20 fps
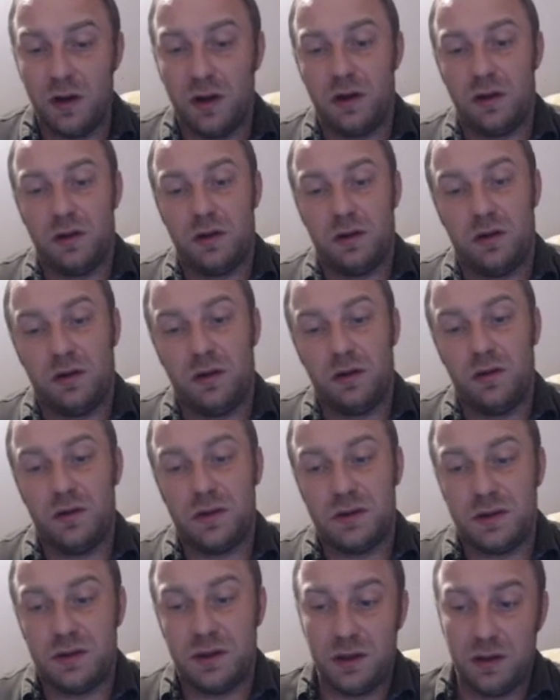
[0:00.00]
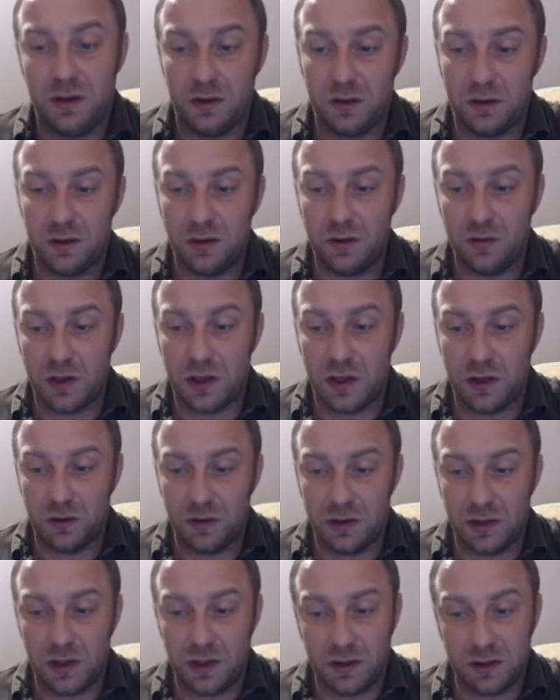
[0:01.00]
uh, you see you
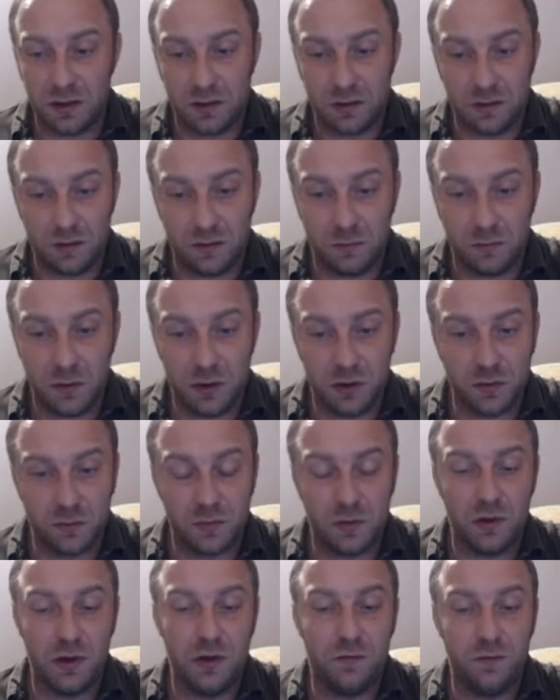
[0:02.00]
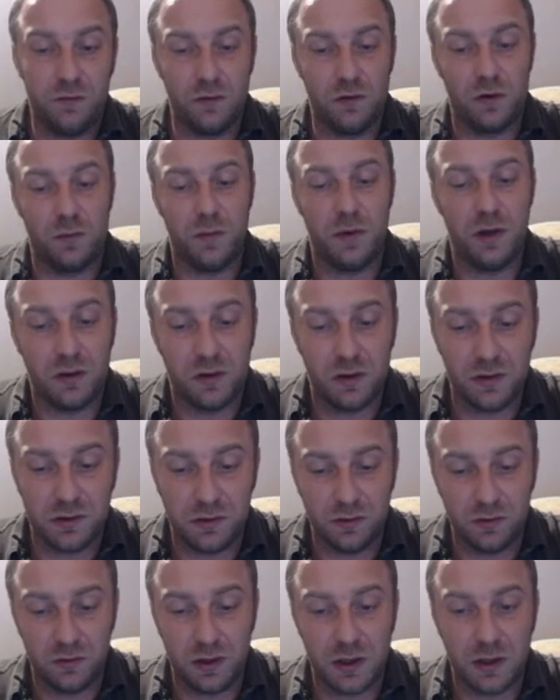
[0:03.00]
cannot take uh, bishop on e4
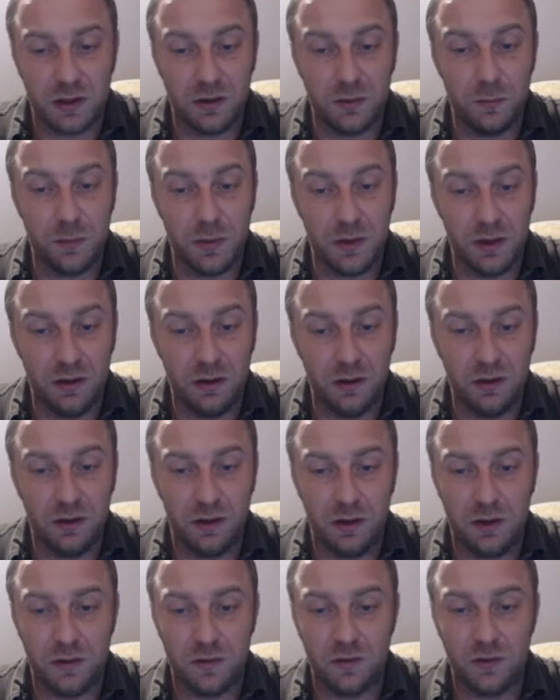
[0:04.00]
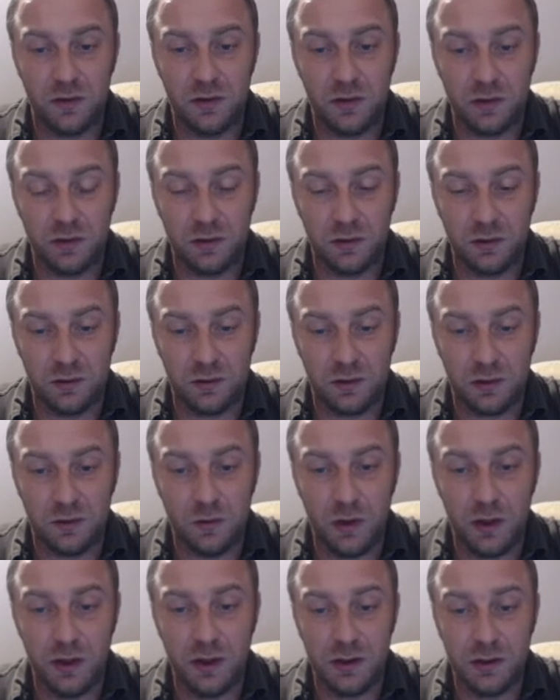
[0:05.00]
because you get the pin here on the uh,
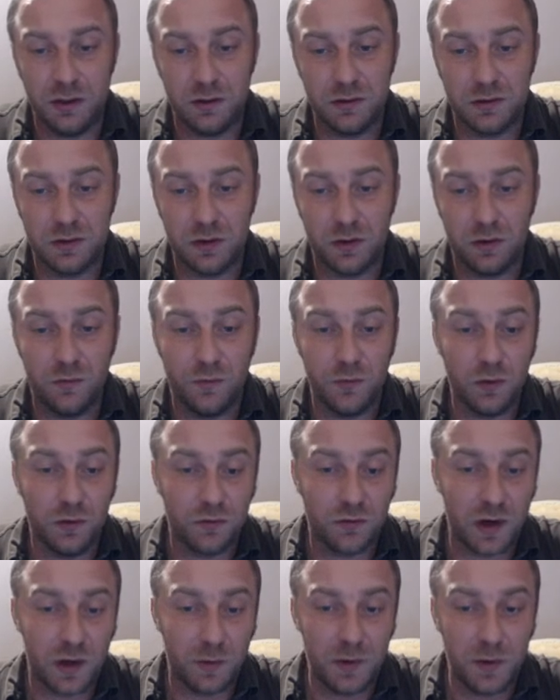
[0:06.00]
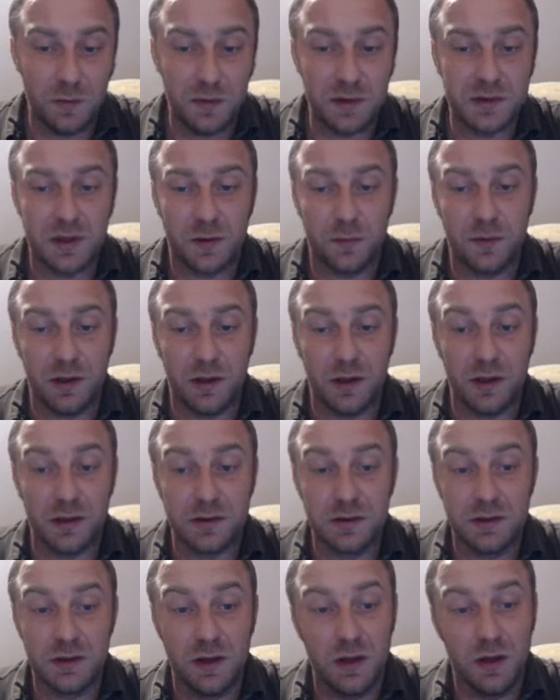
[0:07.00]
queen so if you try maybe something
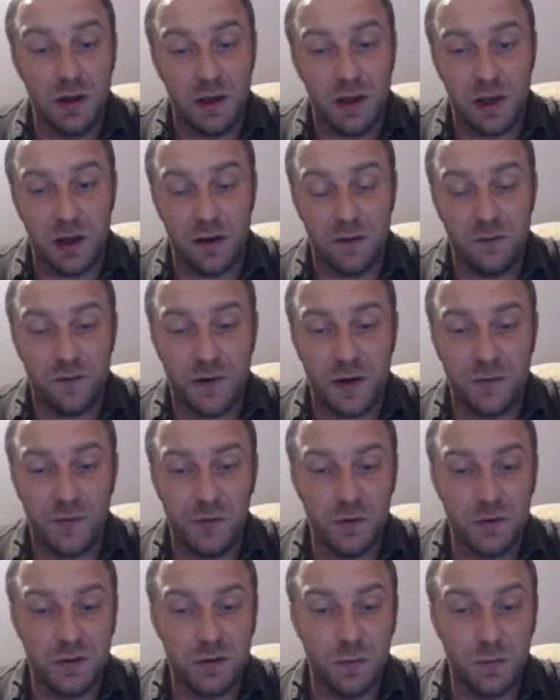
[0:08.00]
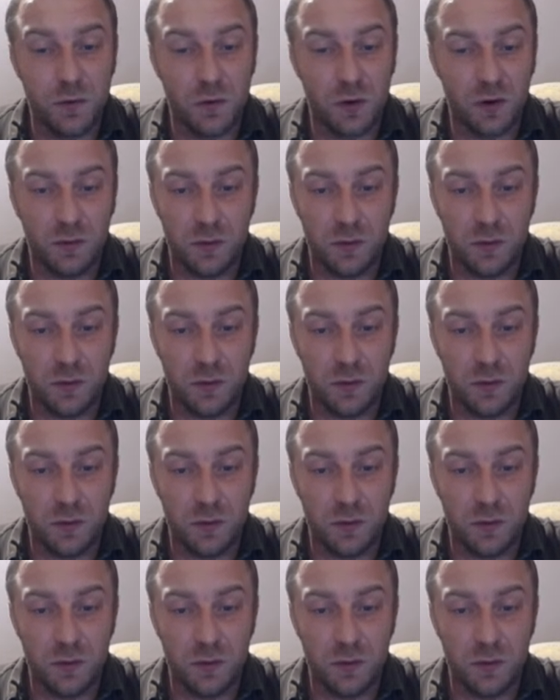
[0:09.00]
as f5 to support the